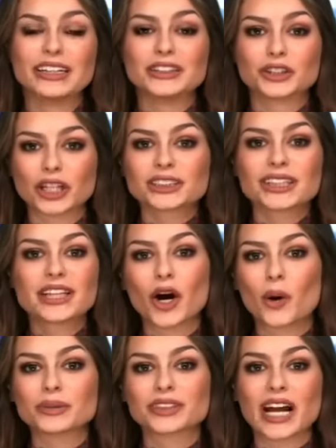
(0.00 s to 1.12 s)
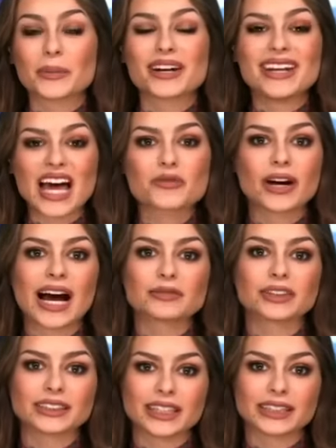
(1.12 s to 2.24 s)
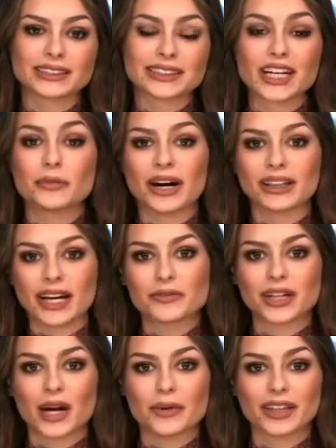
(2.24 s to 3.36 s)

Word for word: just in the hopes that I would never have to see this in my lifetime.